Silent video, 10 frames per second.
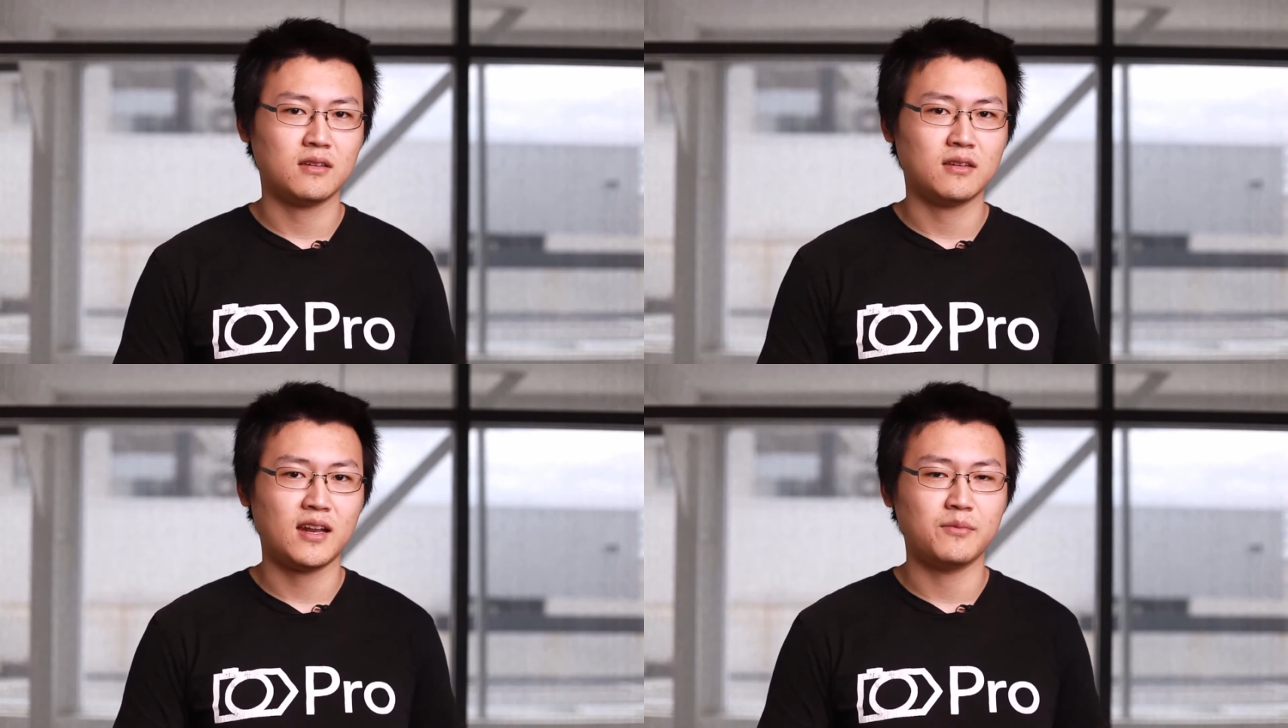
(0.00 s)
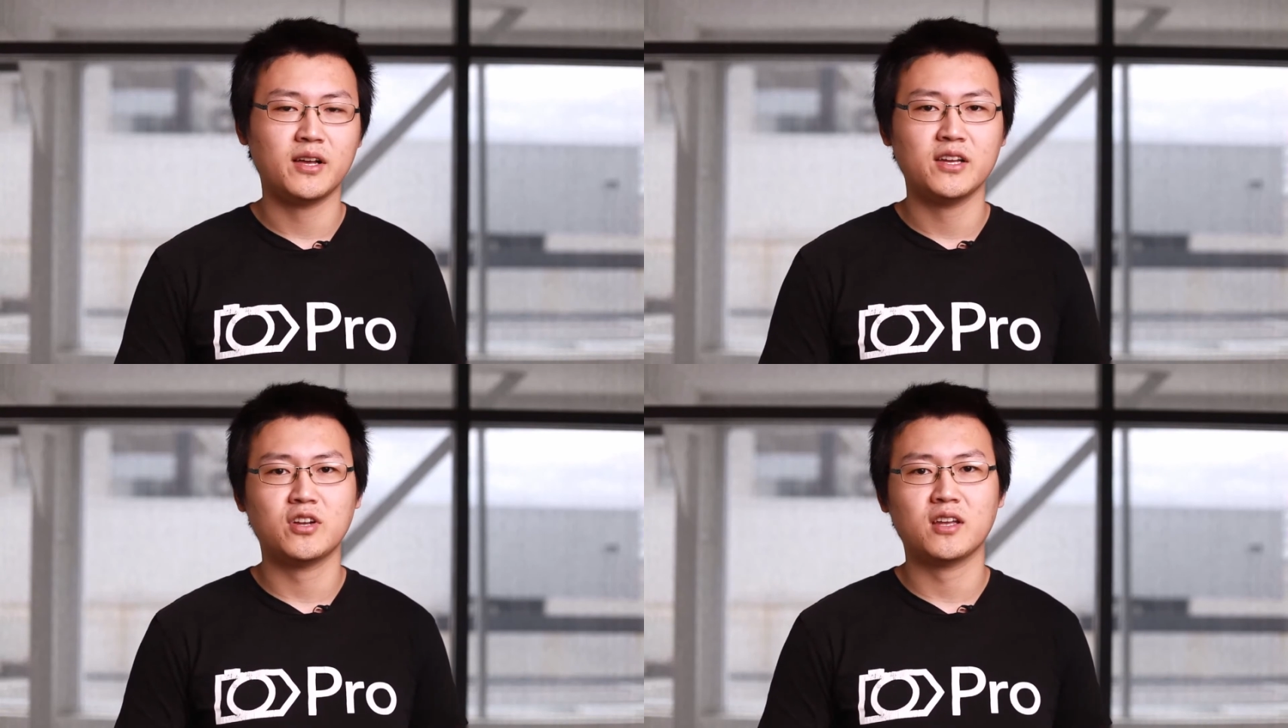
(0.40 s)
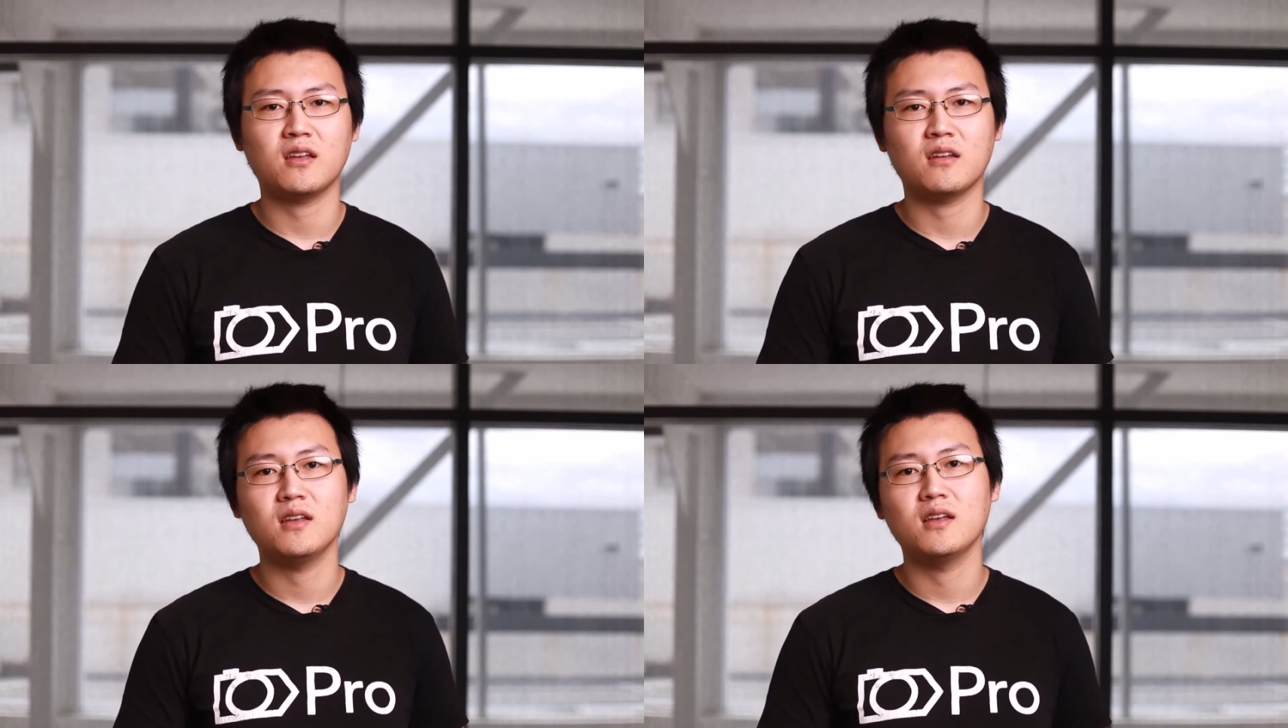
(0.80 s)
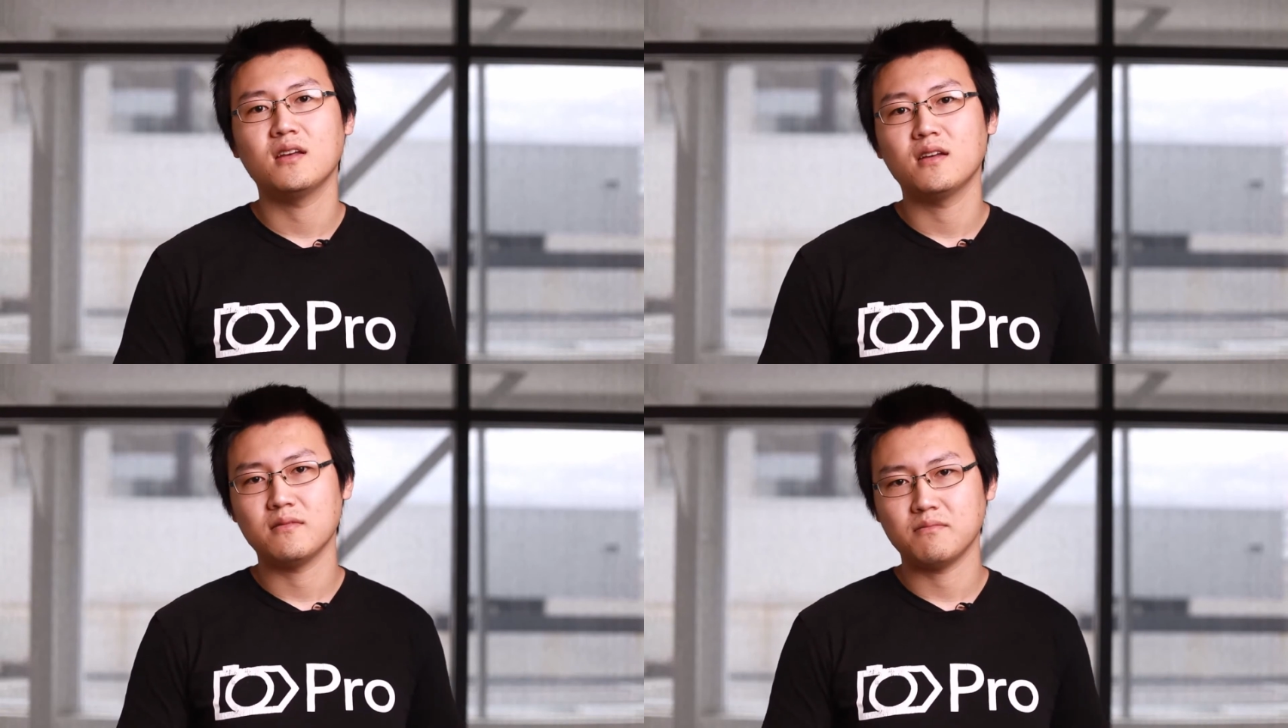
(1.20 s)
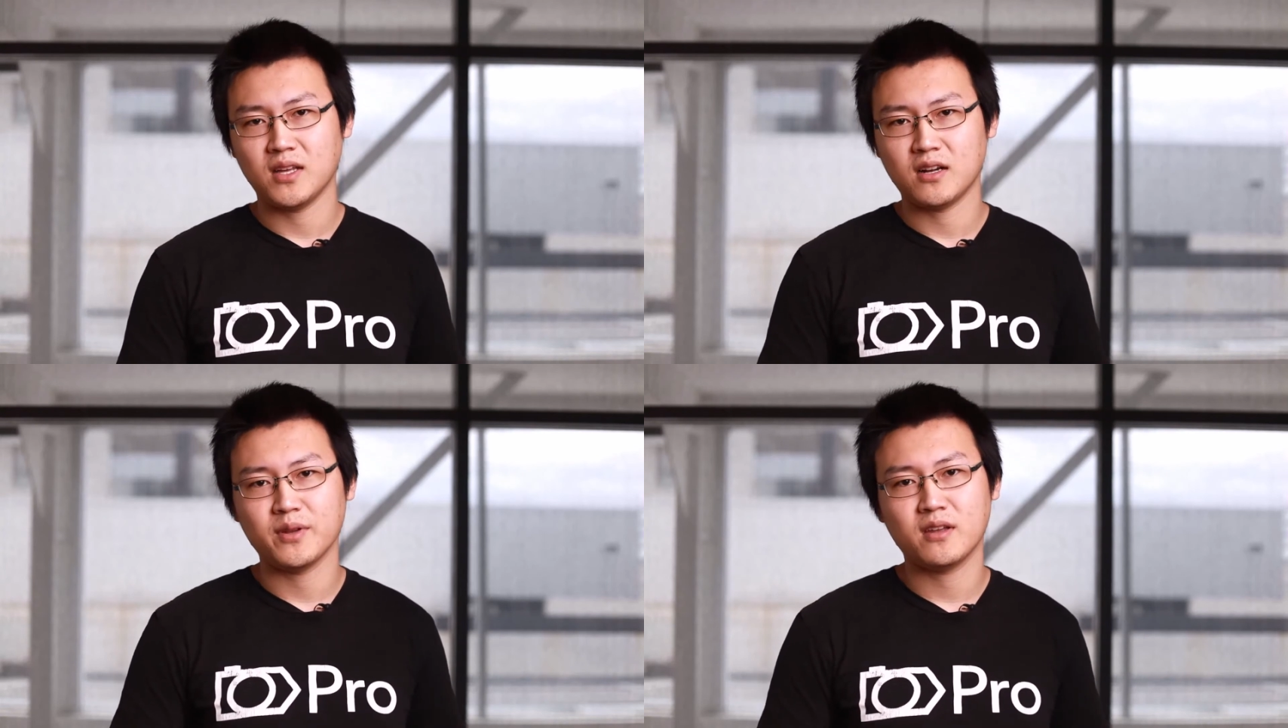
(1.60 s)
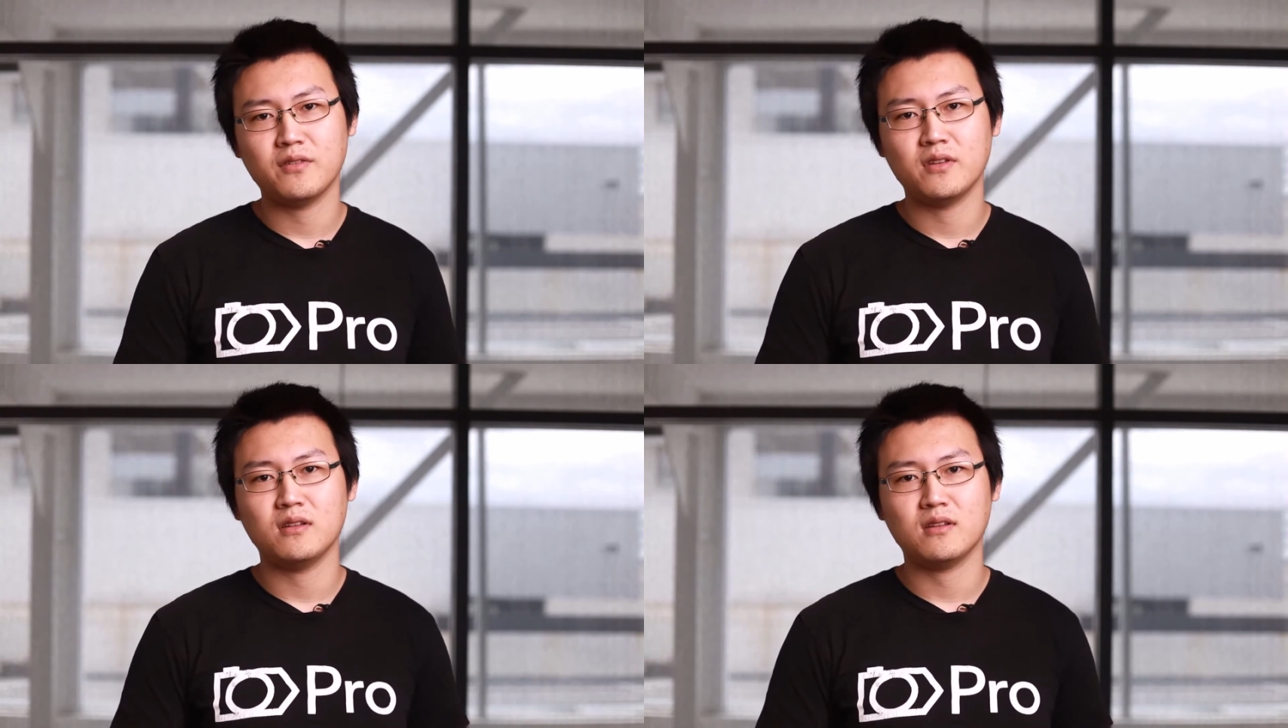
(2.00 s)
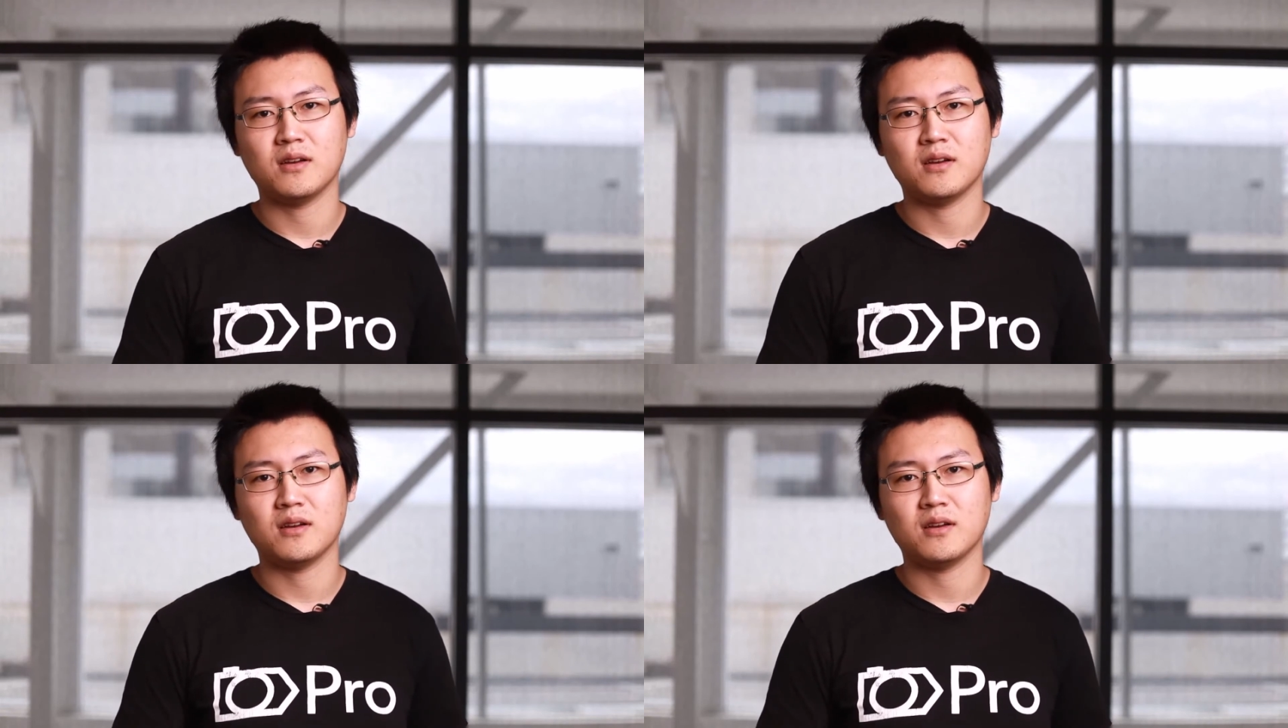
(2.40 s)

animal eye tracking, that'll be covered.